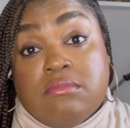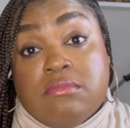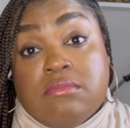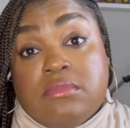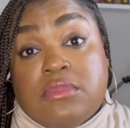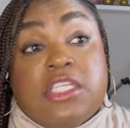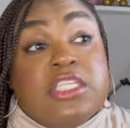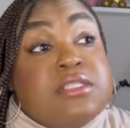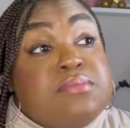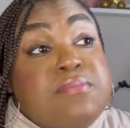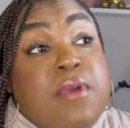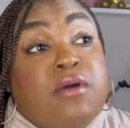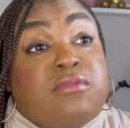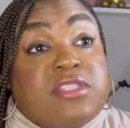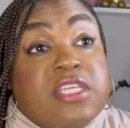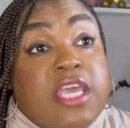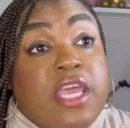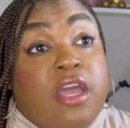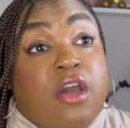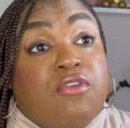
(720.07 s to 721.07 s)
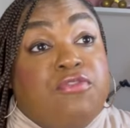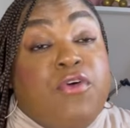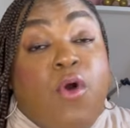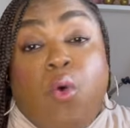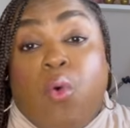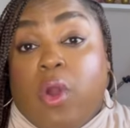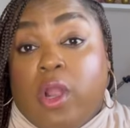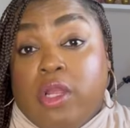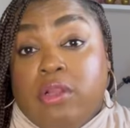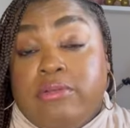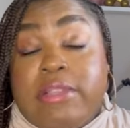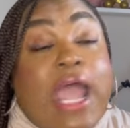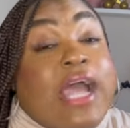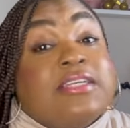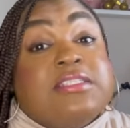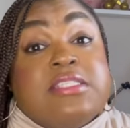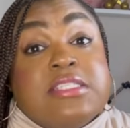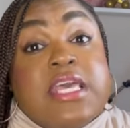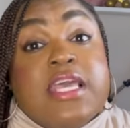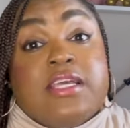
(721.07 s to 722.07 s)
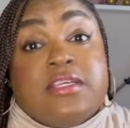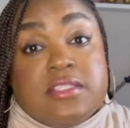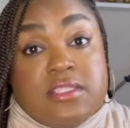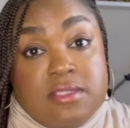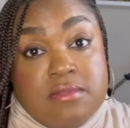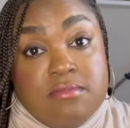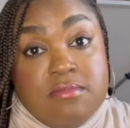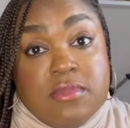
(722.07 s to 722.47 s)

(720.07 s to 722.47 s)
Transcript: This Motel 4, not 6.